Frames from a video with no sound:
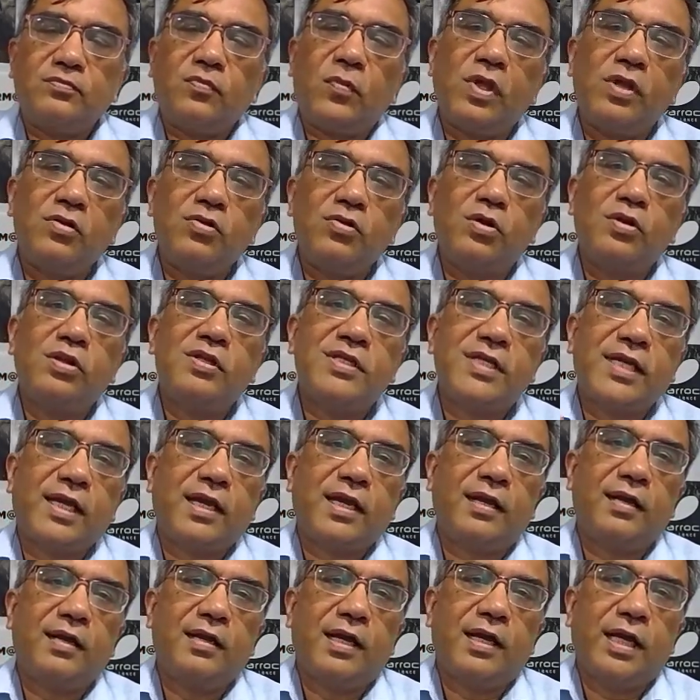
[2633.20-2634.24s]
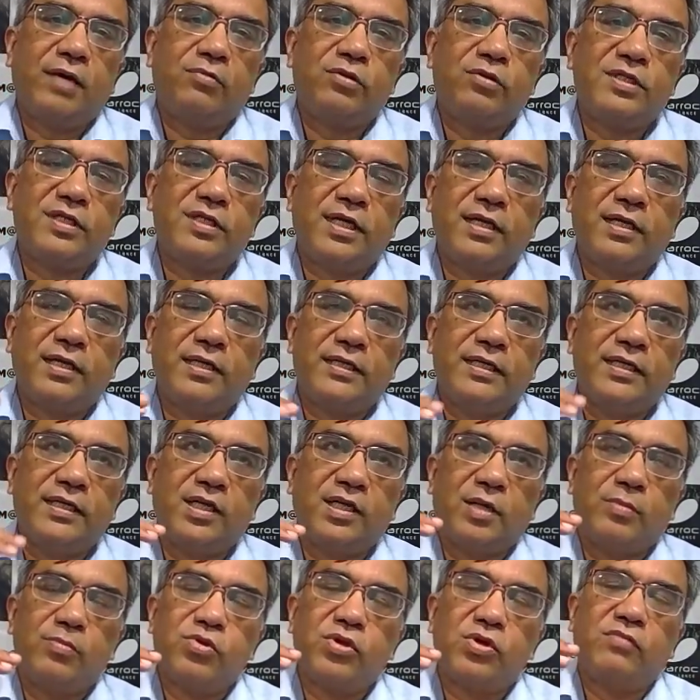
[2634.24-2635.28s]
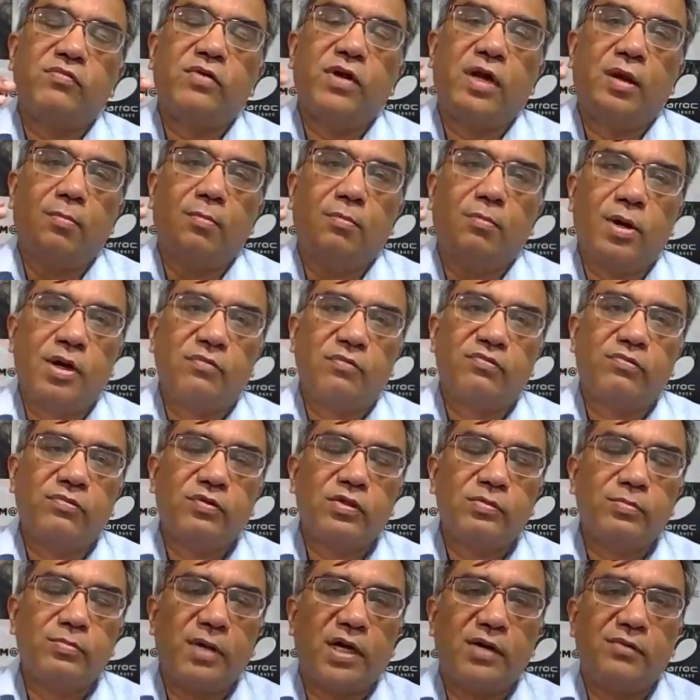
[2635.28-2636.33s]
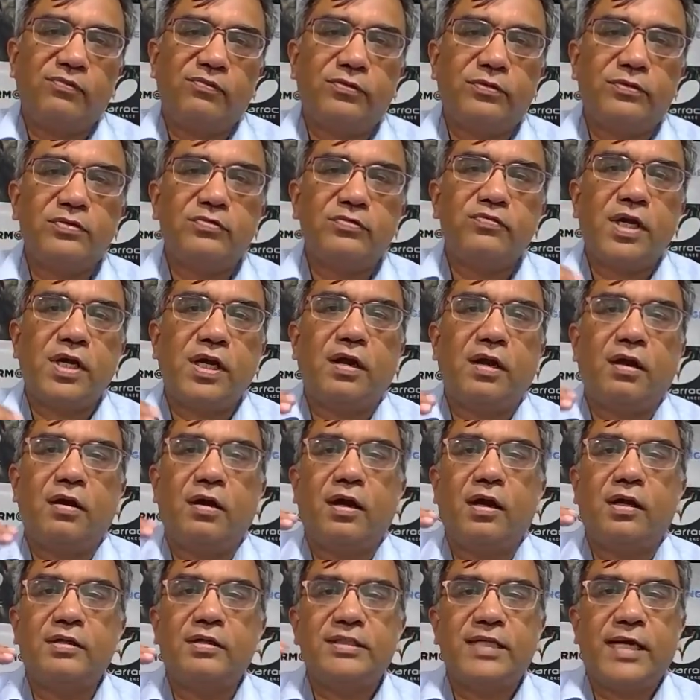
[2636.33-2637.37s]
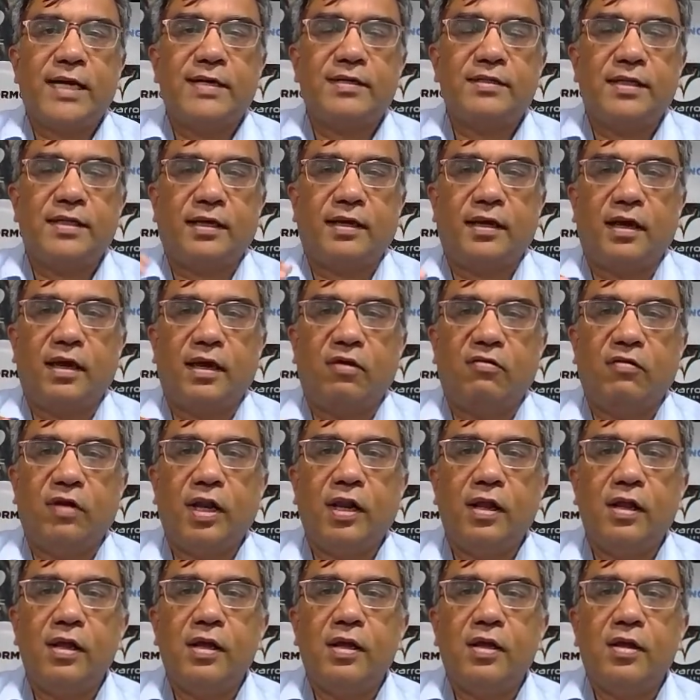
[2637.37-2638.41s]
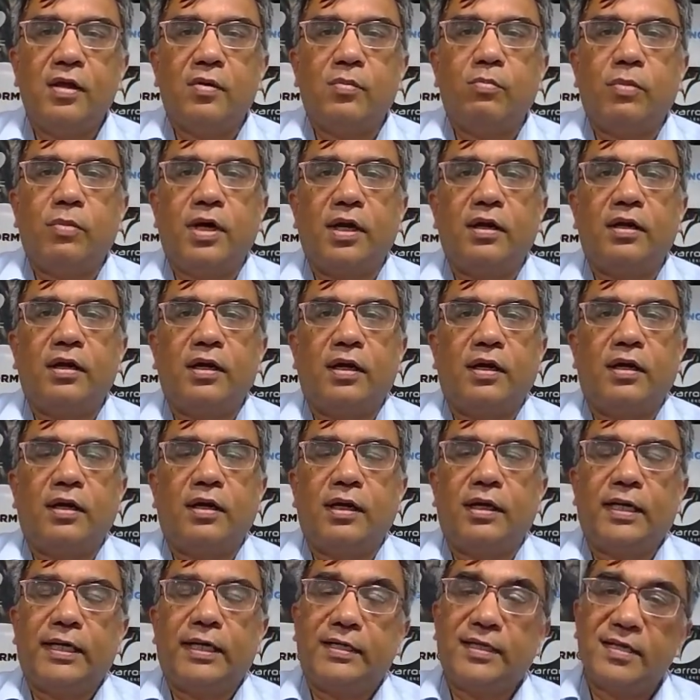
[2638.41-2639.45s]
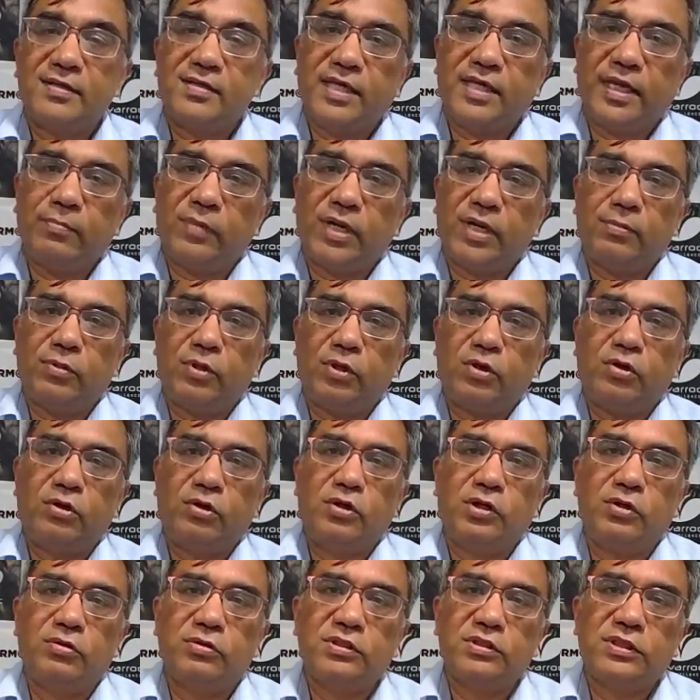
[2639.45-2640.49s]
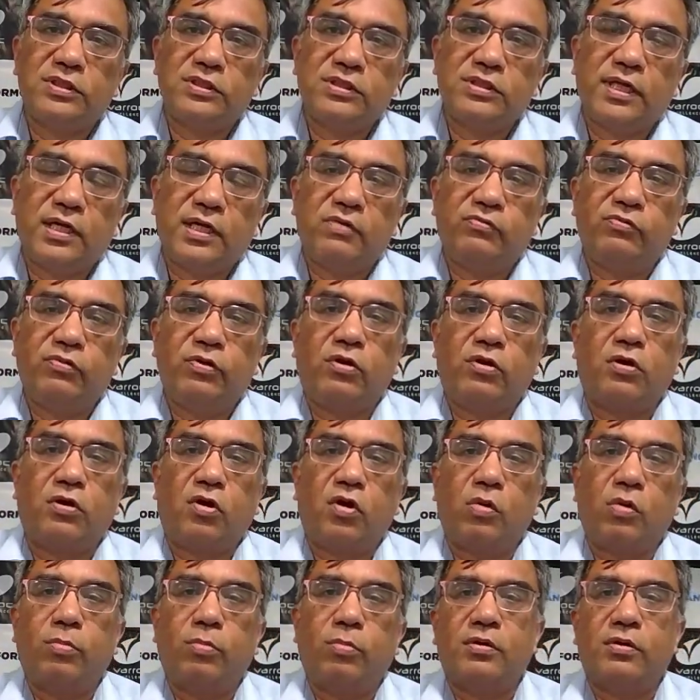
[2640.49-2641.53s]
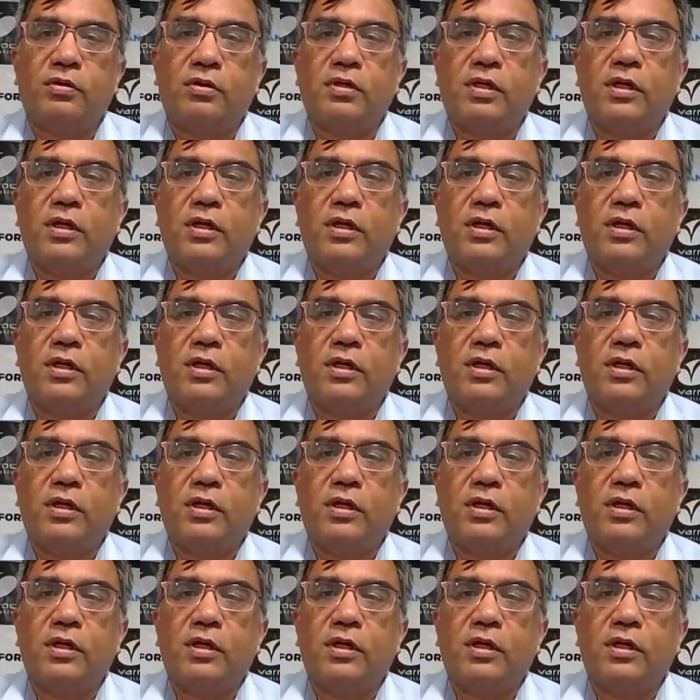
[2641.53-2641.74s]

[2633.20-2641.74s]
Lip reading: so the second, I would say, in terms of number of smartphones, we are at second level. But at the same time, the good news is that if you talk about